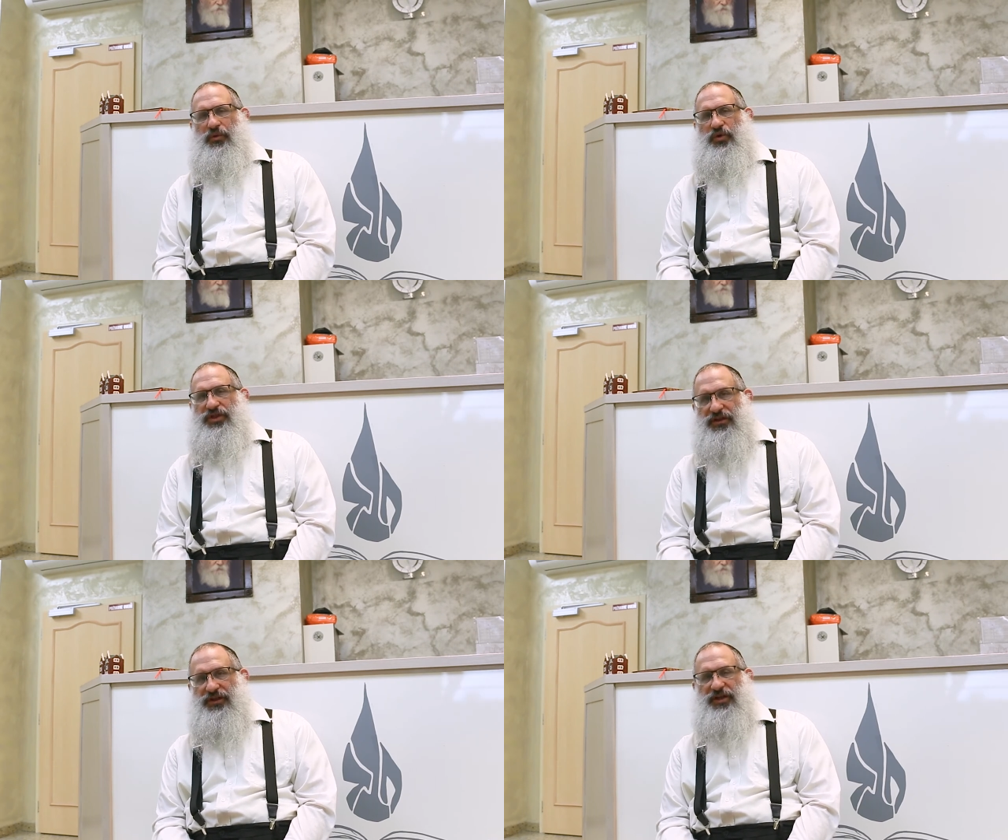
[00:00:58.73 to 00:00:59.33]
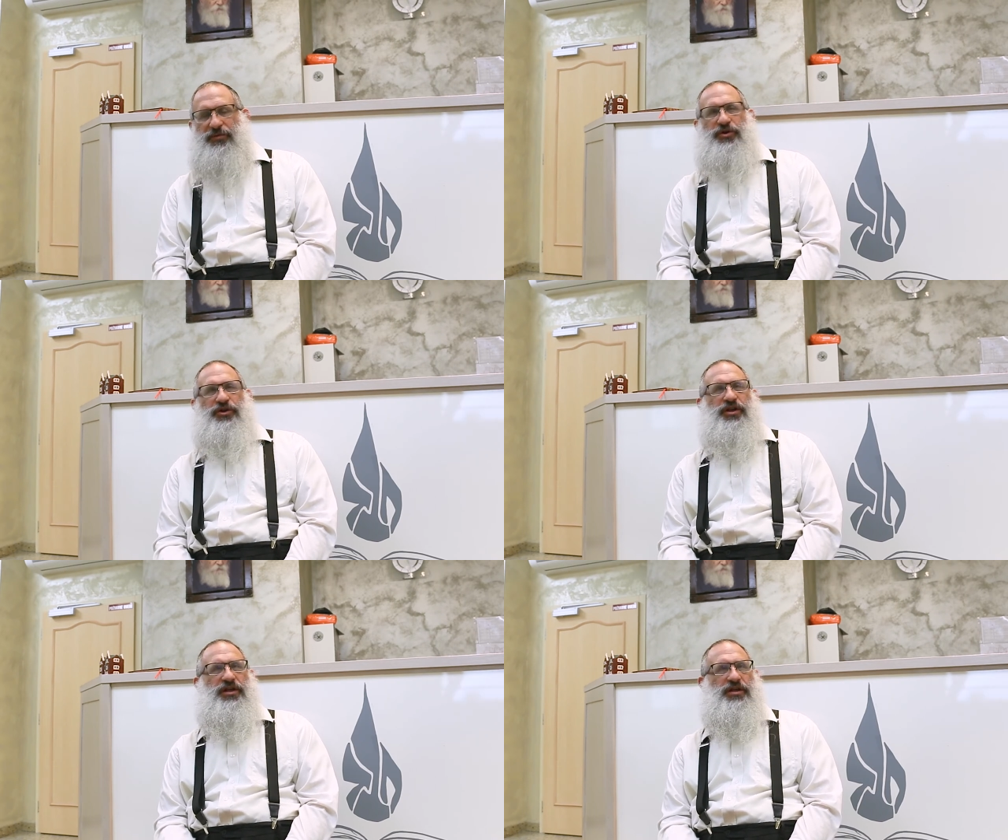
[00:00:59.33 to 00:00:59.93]
within the
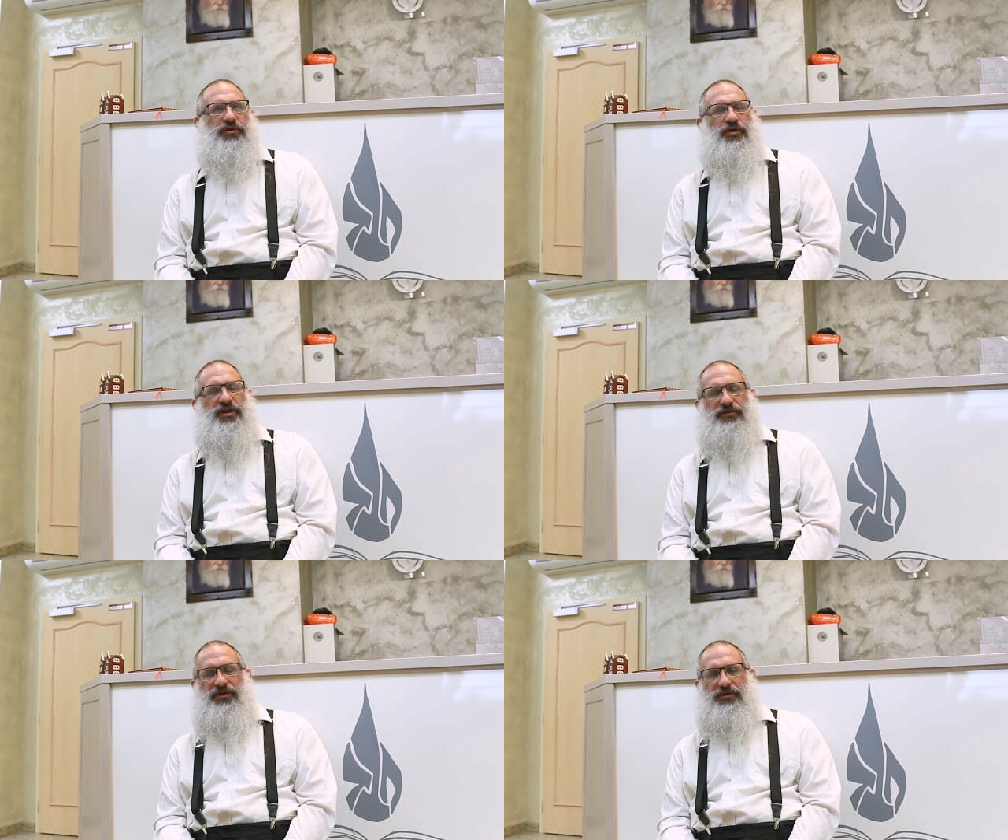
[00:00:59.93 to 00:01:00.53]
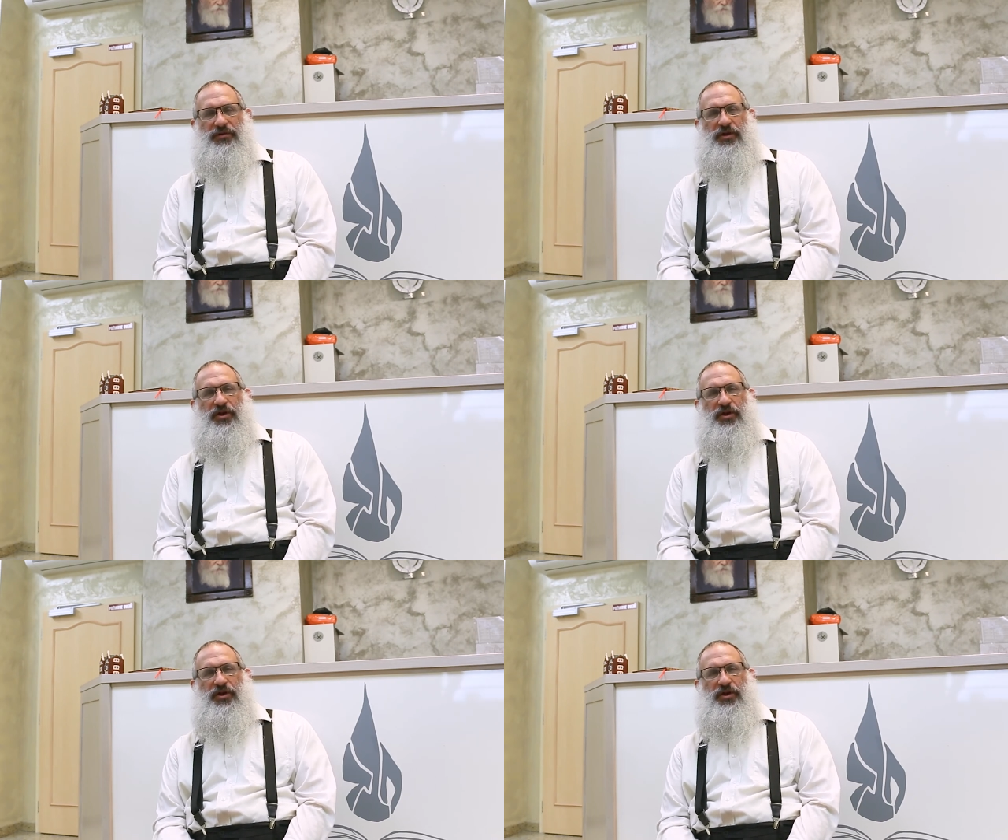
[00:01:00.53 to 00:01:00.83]
community, or even